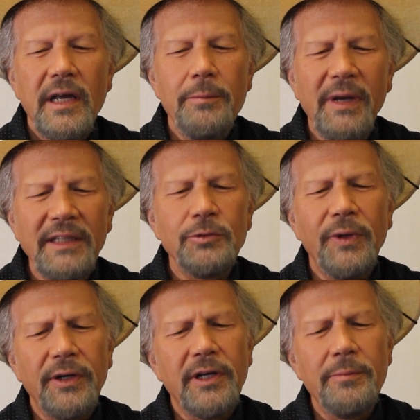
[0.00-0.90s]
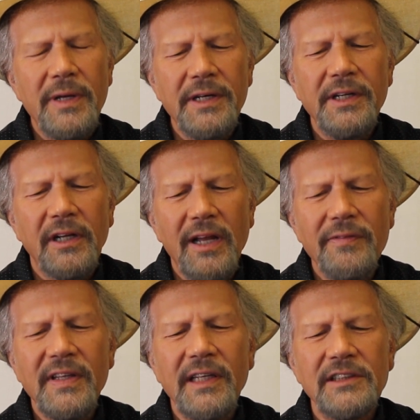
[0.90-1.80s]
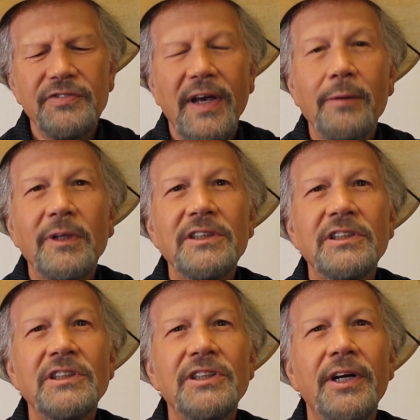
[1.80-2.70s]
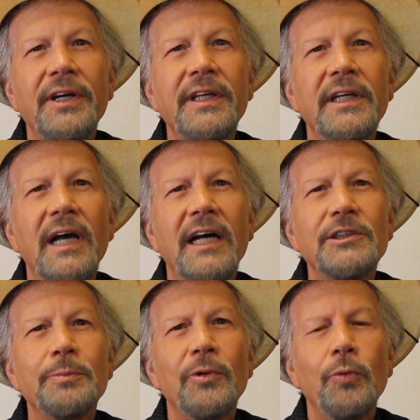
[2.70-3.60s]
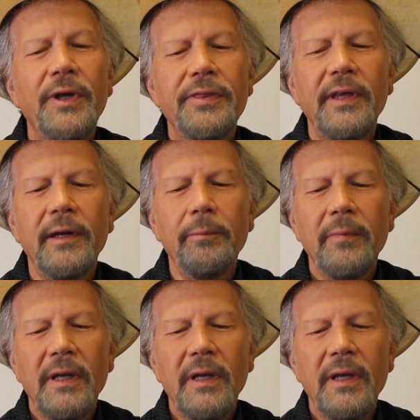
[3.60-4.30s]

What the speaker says: It means we are committed to loving these families and sharing the gospel with them.